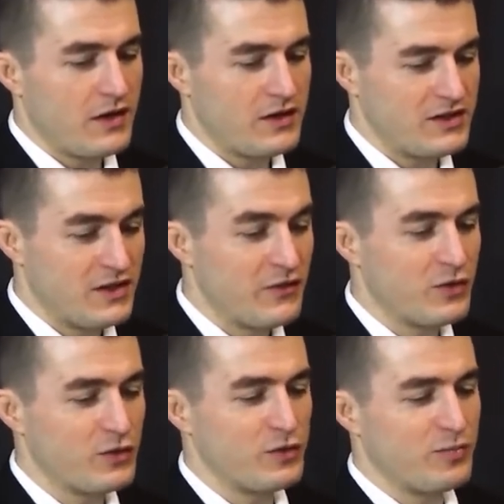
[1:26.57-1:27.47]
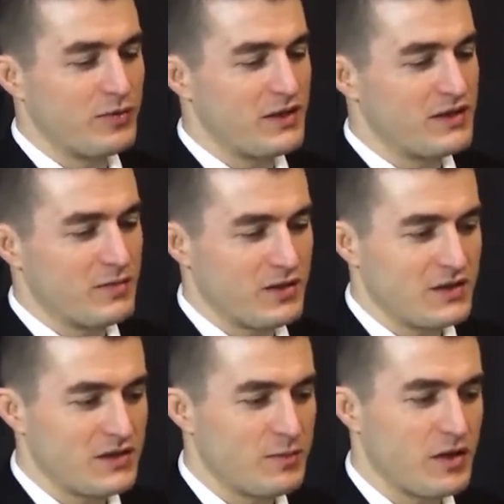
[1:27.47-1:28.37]
it's difficult to place them on
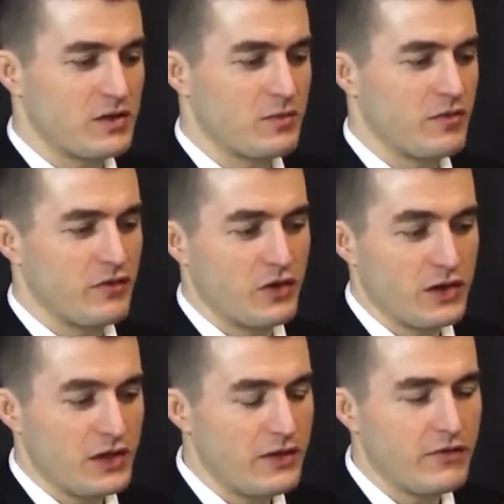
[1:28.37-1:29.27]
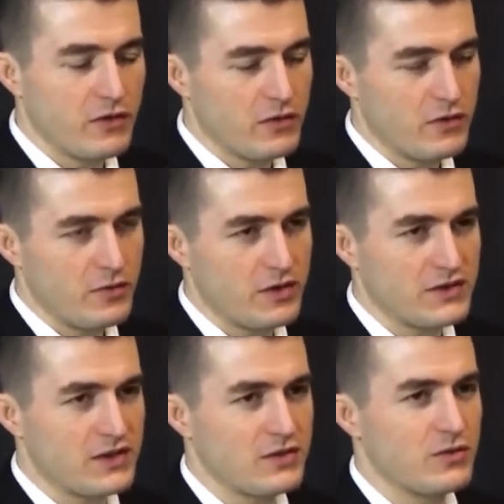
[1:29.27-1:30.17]
the spectrum of good and evil, because
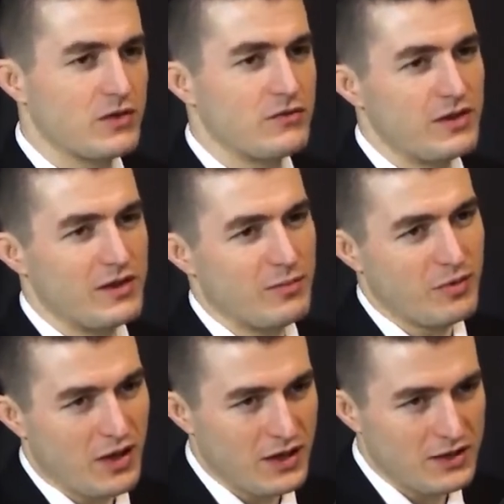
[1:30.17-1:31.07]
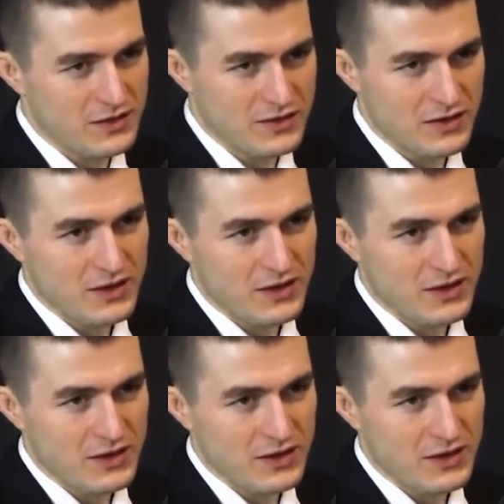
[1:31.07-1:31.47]
that's only really applies